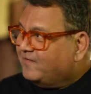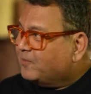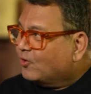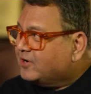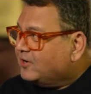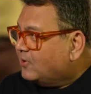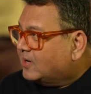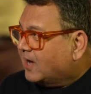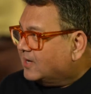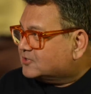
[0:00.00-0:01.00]
never broken into a
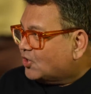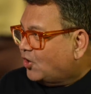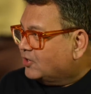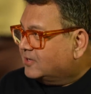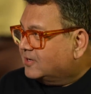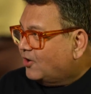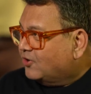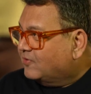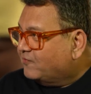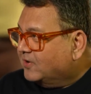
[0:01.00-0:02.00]
dance on the
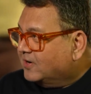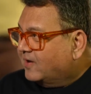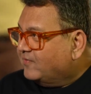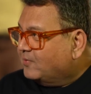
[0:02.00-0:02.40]
on the field, have